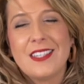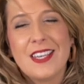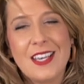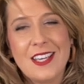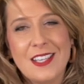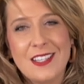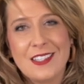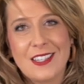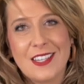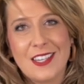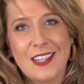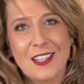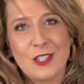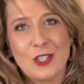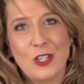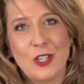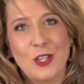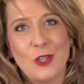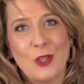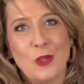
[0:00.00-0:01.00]
easy
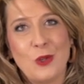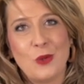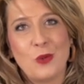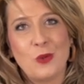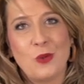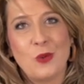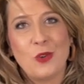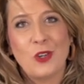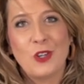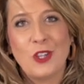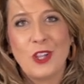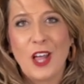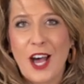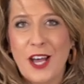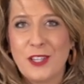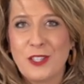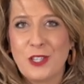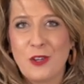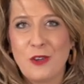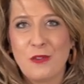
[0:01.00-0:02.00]
to
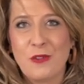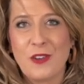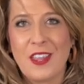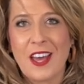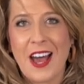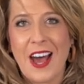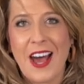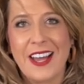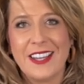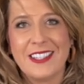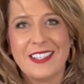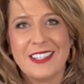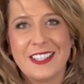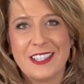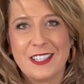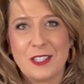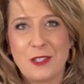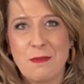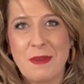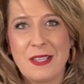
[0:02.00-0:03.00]
gloss over that,
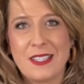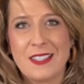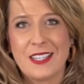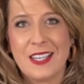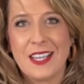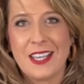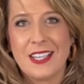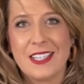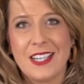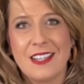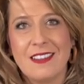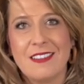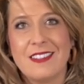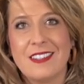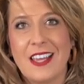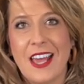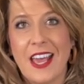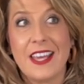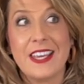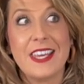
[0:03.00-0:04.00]
dismiss it, and say,